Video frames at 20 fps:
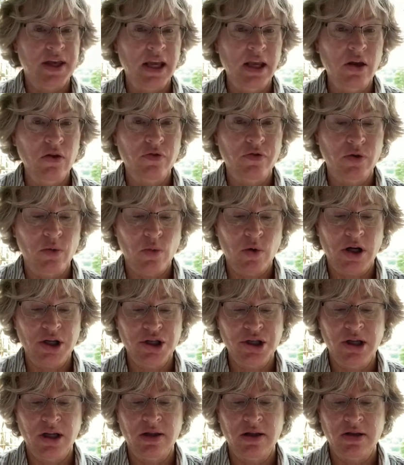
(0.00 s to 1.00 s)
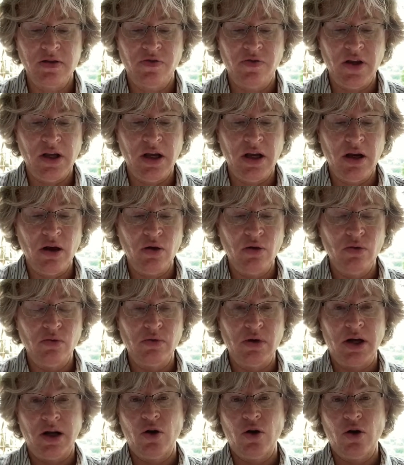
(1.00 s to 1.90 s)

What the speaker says: you for watching this video. I